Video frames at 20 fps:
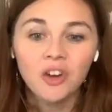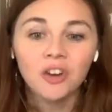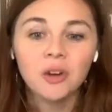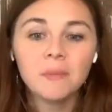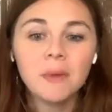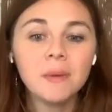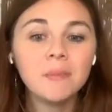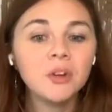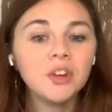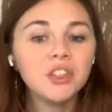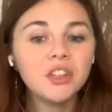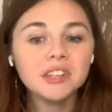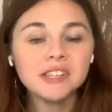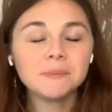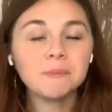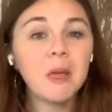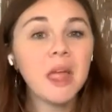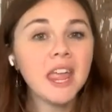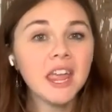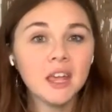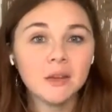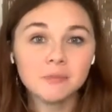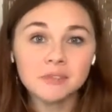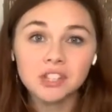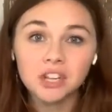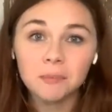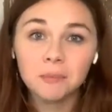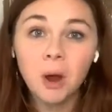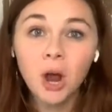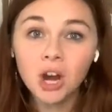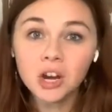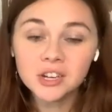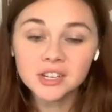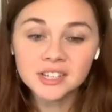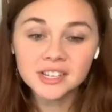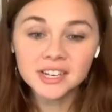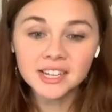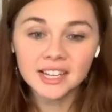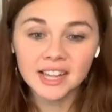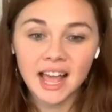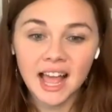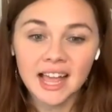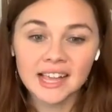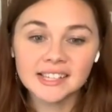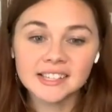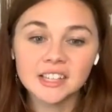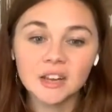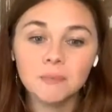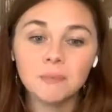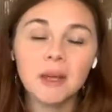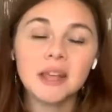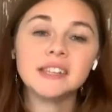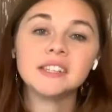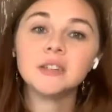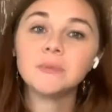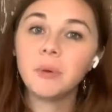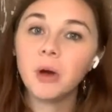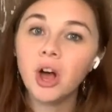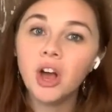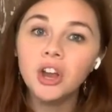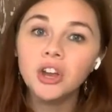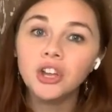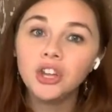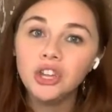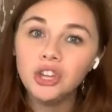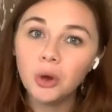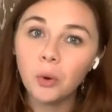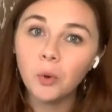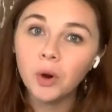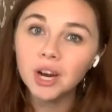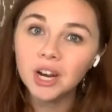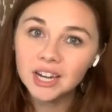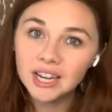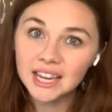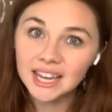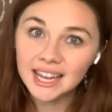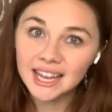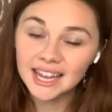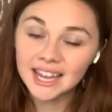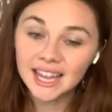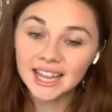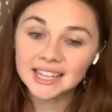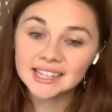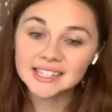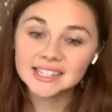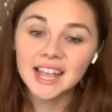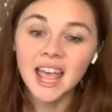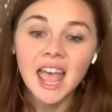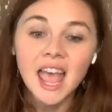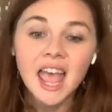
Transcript: Remember, those Pams, they're personalized. They're based upon your needs.